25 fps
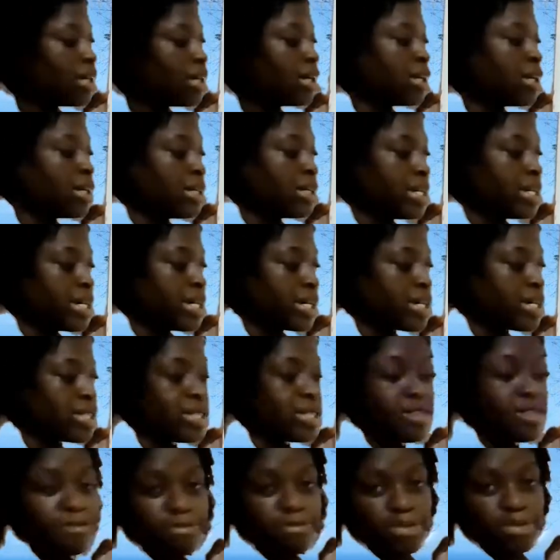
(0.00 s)

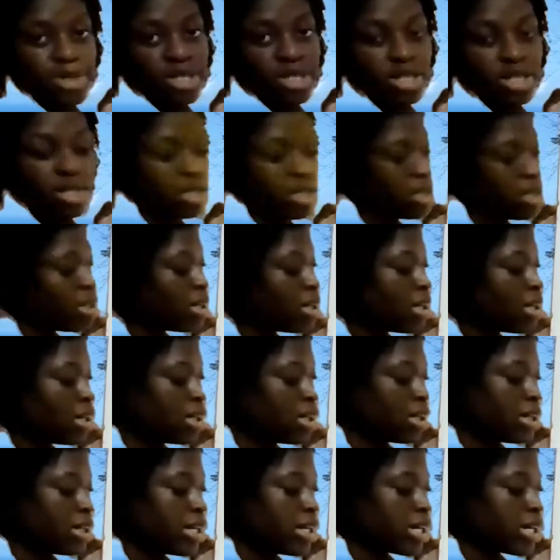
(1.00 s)
negative B
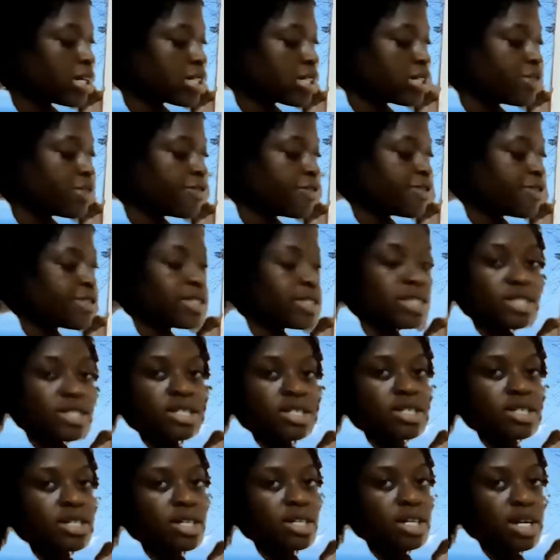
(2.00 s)
negative C
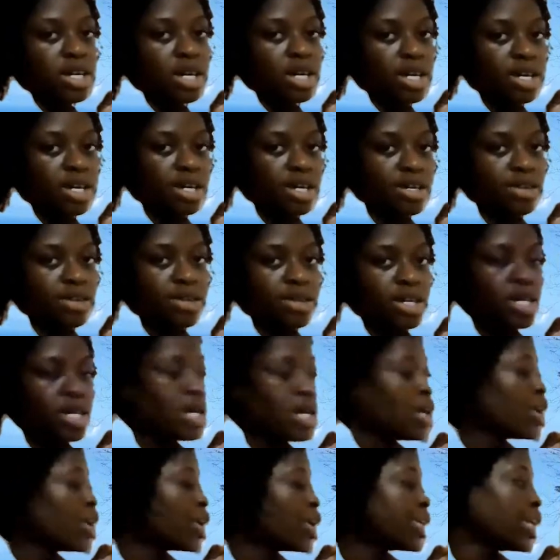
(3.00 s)
A.
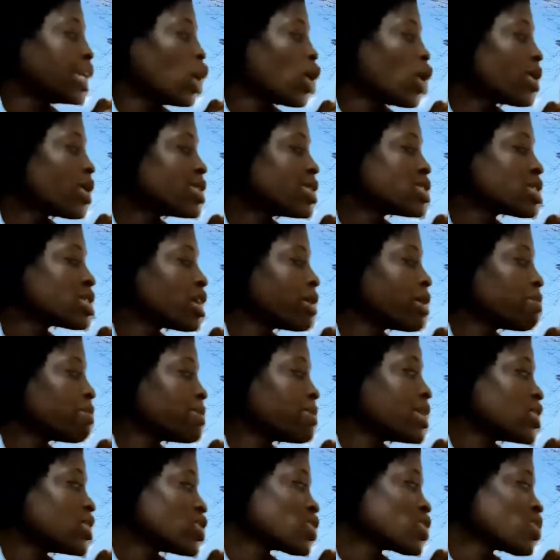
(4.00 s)
The original
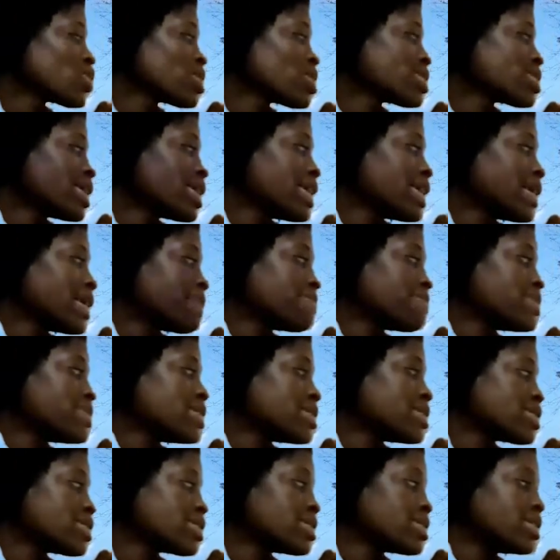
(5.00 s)
matrix was A, B,
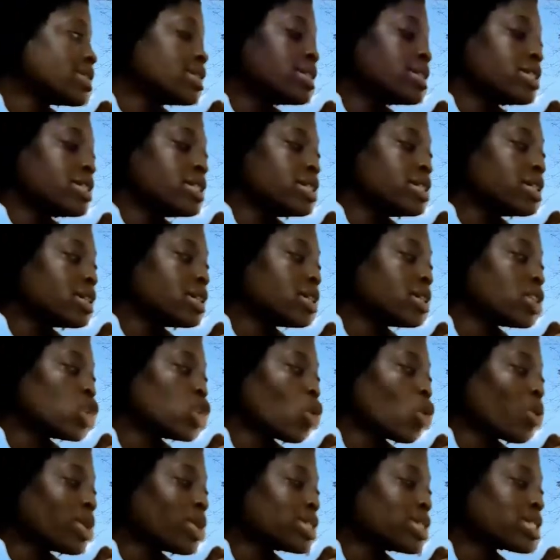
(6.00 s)
C, D.
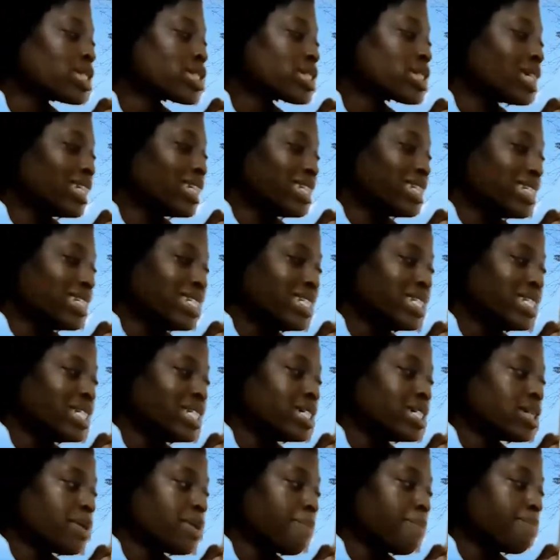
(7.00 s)
Now it's
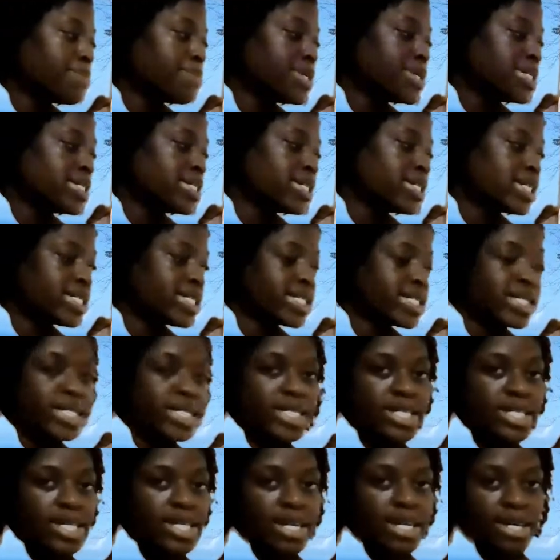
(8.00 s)
D, B,
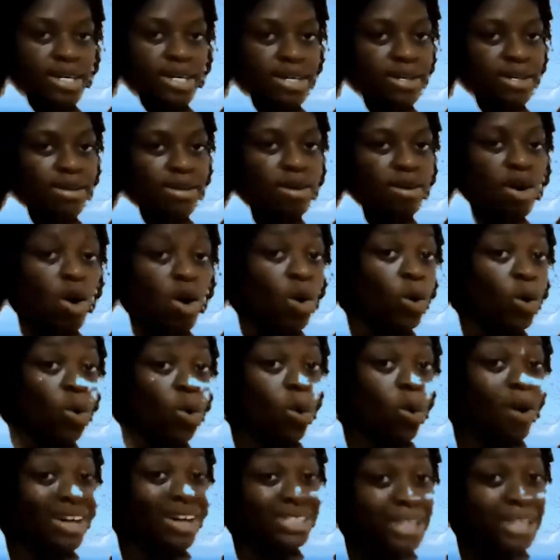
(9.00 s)
C, A.
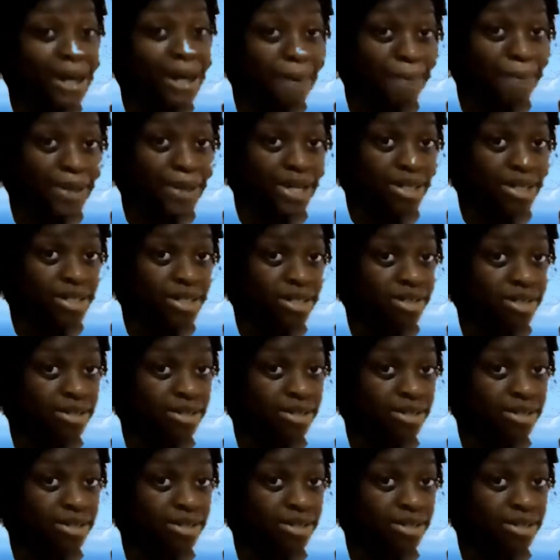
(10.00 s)
What happened?